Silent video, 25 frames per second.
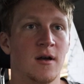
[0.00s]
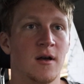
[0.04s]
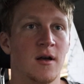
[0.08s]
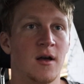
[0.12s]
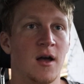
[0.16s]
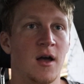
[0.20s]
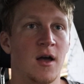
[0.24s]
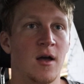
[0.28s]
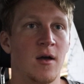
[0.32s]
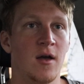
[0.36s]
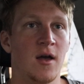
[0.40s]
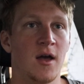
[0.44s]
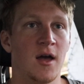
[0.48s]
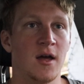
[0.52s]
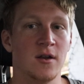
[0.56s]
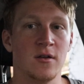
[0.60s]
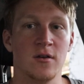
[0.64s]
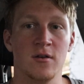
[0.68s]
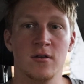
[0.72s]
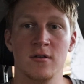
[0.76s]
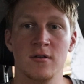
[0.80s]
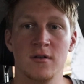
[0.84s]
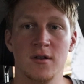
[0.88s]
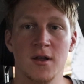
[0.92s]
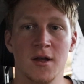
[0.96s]
had a
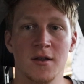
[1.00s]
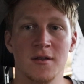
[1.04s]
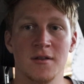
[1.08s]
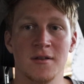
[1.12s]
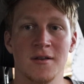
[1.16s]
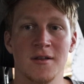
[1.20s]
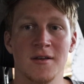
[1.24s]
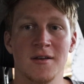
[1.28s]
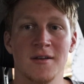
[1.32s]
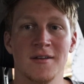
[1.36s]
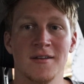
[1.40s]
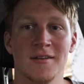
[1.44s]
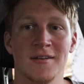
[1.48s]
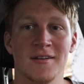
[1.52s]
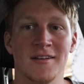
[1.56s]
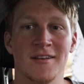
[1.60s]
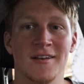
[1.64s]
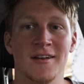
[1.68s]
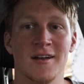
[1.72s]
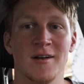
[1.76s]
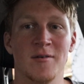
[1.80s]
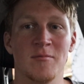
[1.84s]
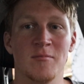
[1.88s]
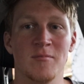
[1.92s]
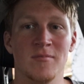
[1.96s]
good day today, and
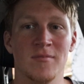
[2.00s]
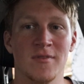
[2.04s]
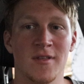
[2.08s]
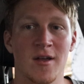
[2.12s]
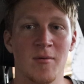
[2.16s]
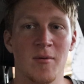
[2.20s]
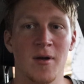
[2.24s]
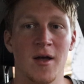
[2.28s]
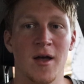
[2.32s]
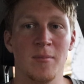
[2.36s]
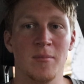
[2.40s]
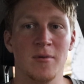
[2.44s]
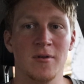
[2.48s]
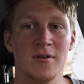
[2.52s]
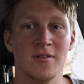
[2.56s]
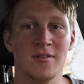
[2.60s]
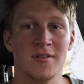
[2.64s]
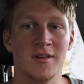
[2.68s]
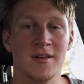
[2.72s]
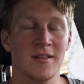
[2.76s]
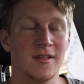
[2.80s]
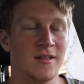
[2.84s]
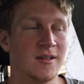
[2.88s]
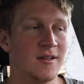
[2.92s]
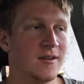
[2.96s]
I'm happy to
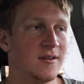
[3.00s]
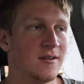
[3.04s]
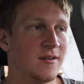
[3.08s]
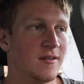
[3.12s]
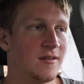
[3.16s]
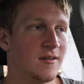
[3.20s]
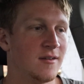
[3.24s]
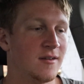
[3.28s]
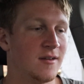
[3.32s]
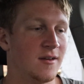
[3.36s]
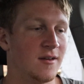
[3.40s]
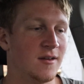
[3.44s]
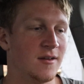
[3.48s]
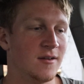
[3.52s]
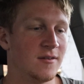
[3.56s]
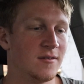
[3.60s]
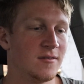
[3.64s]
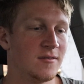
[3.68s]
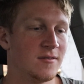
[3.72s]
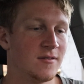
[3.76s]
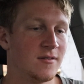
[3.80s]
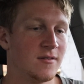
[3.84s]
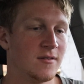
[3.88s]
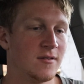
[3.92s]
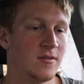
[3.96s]
say that.
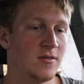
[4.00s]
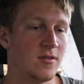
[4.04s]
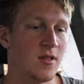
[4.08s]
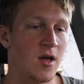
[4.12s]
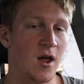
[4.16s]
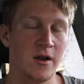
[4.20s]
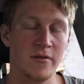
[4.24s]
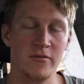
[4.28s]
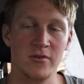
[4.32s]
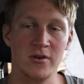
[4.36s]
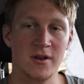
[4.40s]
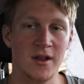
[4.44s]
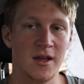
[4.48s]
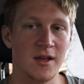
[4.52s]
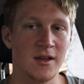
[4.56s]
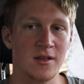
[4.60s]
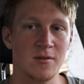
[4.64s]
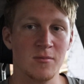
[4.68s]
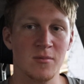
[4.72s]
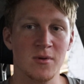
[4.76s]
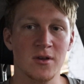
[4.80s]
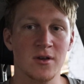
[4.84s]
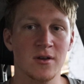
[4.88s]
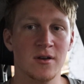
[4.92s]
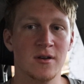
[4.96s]
Not every day can
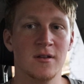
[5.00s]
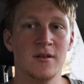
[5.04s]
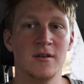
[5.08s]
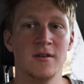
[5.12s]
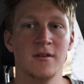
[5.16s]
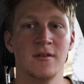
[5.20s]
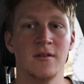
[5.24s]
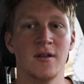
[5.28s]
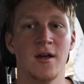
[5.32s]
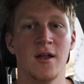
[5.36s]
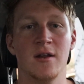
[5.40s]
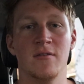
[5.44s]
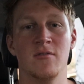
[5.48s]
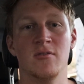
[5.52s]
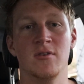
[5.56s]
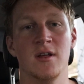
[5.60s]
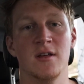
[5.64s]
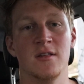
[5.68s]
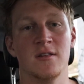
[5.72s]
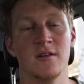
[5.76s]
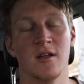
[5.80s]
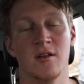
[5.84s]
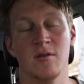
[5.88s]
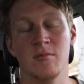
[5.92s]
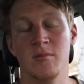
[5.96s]
be good. Not every
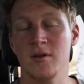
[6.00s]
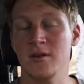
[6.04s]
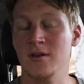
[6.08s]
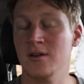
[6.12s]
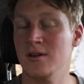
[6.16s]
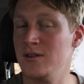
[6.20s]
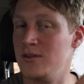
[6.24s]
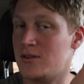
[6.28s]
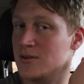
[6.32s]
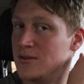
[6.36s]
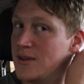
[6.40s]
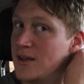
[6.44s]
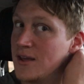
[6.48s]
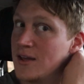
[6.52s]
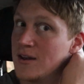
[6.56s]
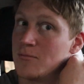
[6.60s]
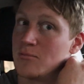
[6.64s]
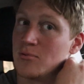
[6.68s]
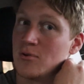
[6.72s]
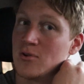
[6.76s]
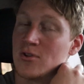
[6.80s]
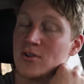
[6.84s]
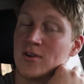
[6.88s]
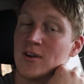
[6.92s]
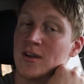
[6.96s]
day's gonna be good. You can't
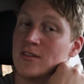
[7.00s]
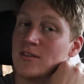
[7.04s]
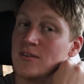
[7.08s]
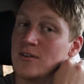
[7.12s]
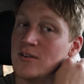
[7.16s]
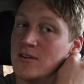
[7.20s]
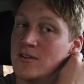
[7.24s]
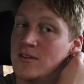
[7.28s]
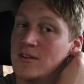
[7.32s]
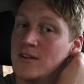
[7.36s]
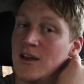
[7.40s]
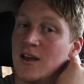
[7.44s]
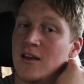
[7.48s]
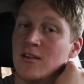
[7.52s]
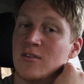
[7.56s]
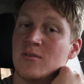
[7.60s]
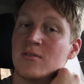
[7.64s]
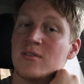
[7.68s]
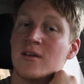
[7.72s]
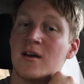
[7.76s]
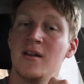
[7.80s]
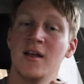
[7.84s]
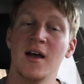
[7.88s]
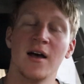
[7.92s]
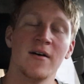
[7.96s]
appreciate the good days
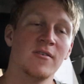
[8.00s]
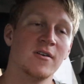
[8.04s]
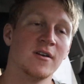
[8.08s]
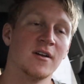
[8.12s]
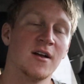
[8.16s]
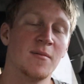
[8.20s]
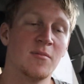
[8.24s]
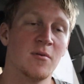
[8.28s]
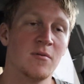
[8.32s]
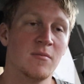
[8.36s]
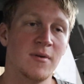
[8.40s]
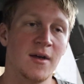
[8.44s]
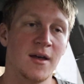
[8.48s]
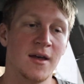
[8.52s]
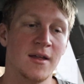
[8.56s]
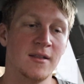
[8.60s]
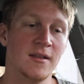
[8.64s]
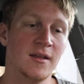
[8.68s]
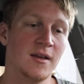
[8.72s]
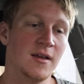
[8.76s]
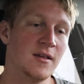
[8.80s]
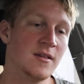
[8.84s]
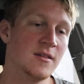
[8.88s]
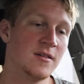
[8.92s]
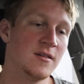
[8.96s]
without having a couple bad
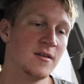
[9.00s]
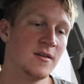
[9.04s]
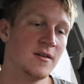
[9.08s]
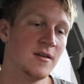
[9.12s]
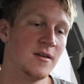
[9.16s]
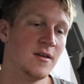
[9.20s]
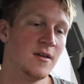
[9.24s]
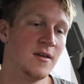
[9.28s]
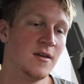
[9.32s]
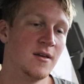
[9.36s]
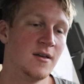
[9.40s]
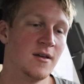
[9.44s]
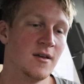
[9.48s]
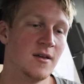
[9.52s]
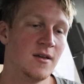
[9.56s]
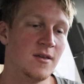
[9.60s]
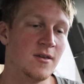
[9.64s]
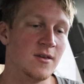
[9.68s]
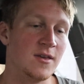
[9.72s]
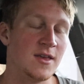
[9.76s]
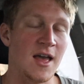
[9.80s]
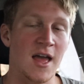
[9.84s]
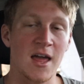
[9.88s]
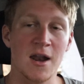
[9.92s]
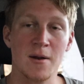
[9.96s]
days.
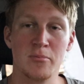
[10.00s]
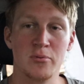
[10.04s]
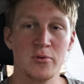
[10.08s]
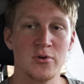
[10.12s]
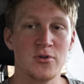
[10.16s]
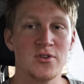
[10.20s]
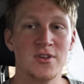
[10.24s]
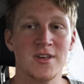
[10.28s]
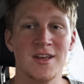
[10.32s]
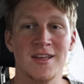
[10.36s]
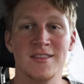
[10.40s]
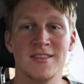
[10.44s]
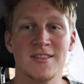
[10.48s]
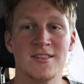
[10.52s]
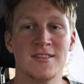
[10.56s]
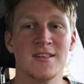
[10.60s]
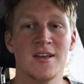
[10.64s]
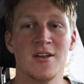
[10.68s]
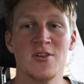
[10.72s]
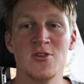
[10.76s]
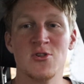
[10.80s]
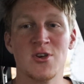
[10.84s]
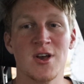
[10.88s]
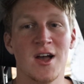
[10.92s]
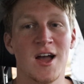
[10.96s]
You can't appreciate the
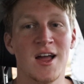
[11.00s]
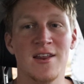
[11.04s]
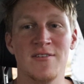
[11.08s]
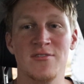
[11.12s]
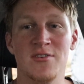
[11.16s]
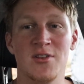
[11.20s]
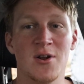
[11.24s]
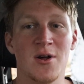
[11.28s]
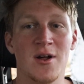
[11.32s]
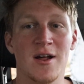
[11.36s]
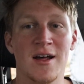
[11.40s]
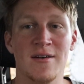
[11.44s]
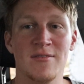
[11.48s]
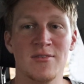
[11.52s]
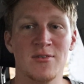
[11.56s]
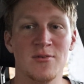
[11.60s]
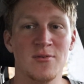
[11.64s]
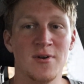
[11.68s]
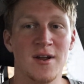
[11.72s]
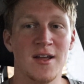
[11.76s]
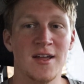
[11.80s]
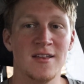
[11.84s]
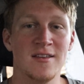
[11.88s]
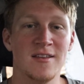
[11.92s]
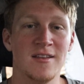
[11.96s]
sunshine if you don't have the
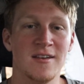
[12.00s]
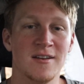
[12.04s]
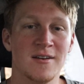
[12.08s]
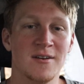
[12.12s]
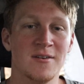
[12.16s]
rain,